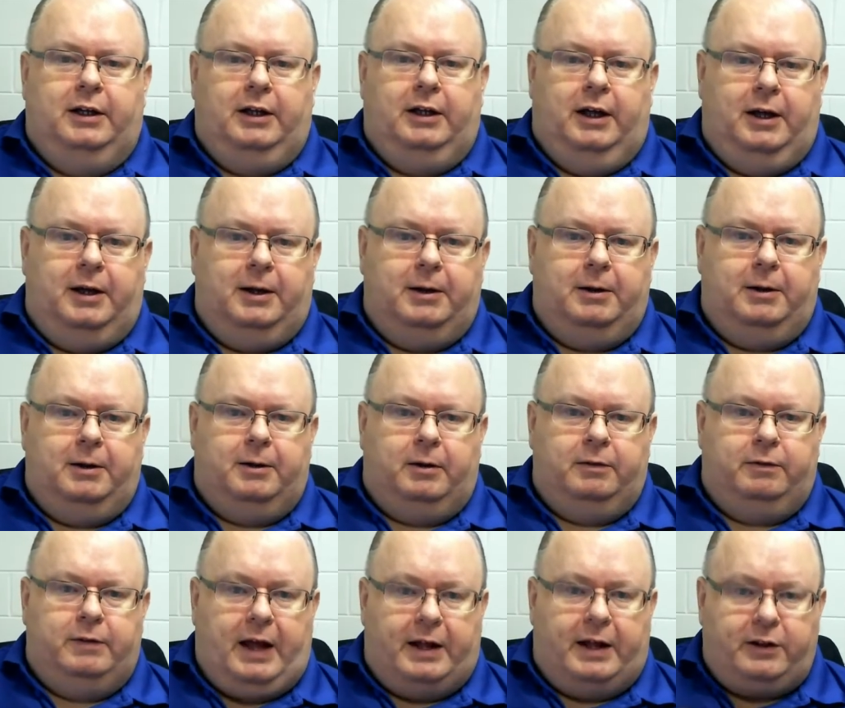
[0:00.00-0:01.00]
they're
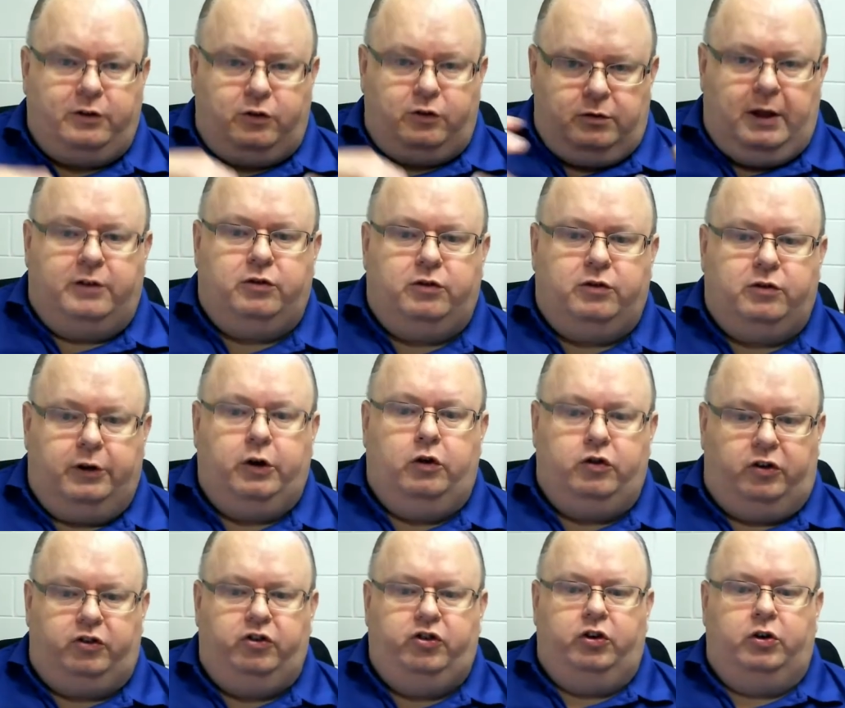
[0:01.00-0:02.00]

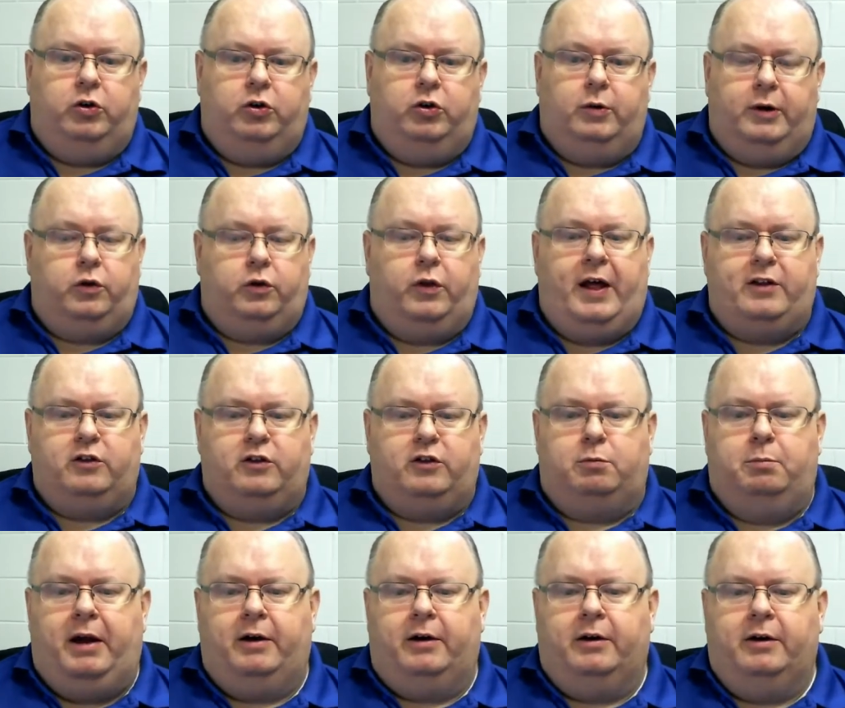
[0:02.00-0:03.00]
using two, and so that's
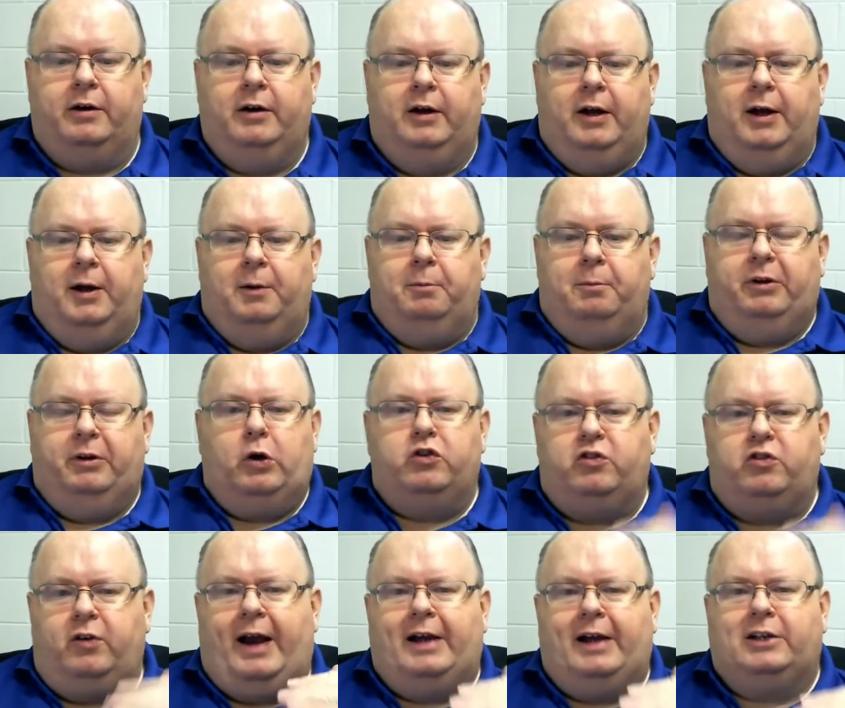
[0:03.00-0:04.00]
better. But
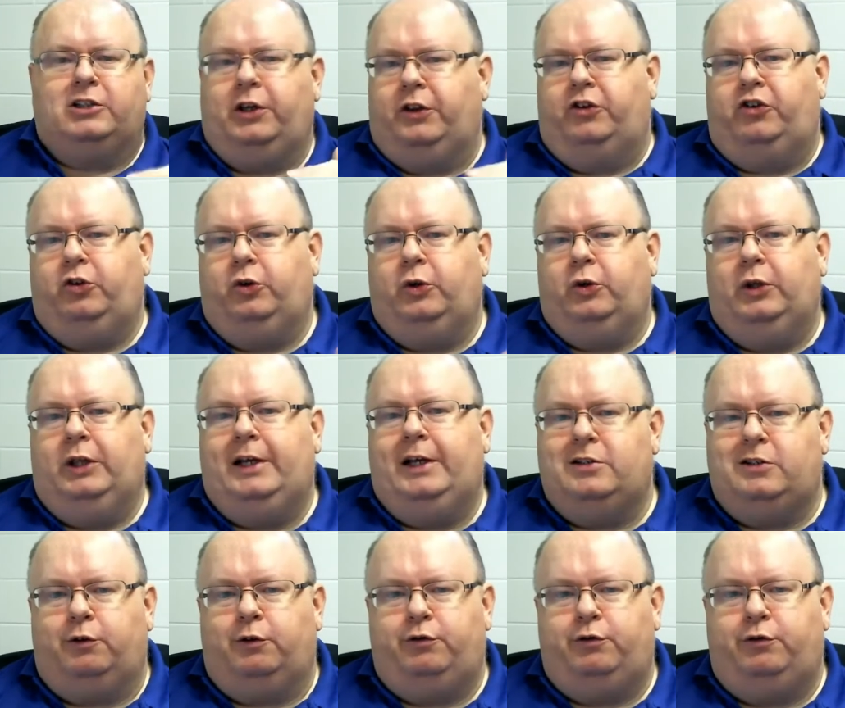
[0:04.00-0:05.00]
those are actually the two
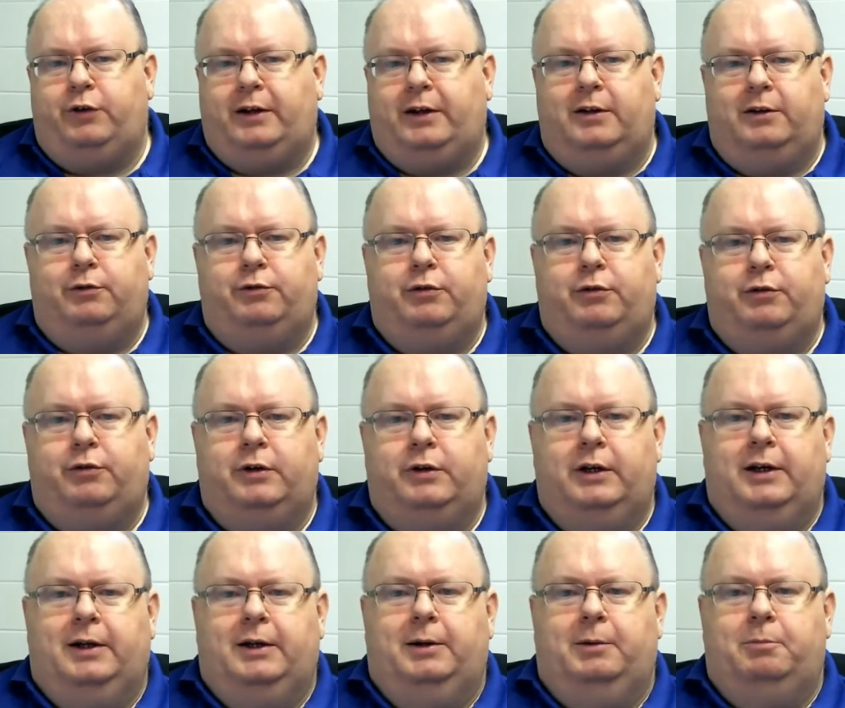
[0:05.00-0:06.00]
least effective
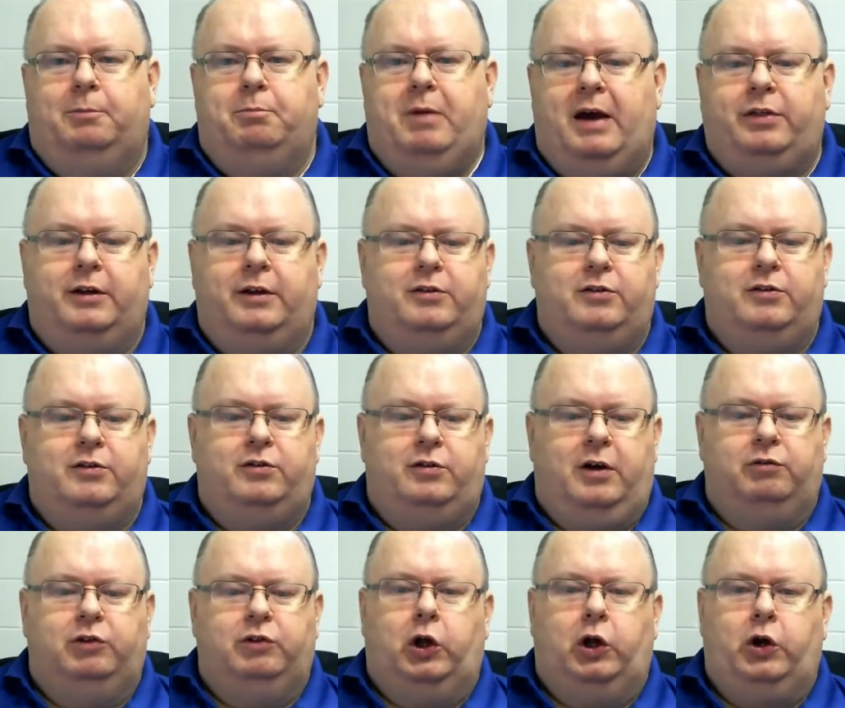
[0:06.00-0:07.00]
methods
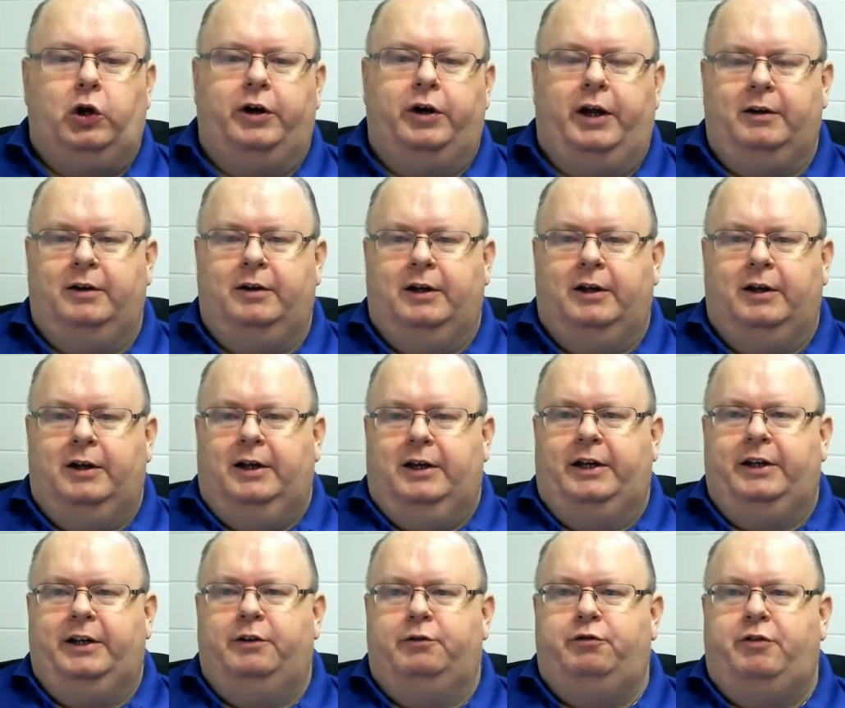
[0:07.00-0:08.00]
of learning.
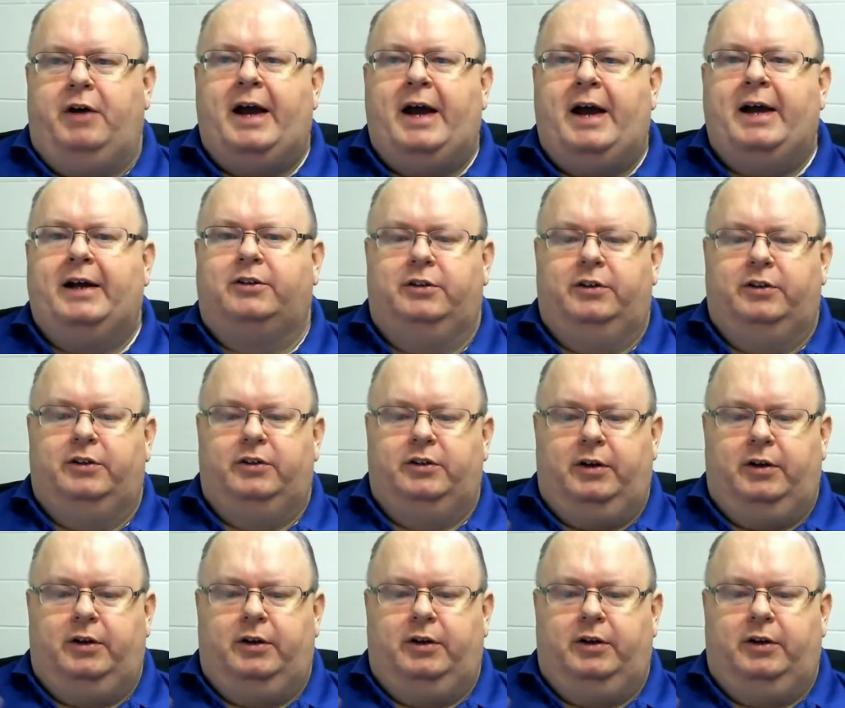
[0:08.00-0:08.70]
And in fact,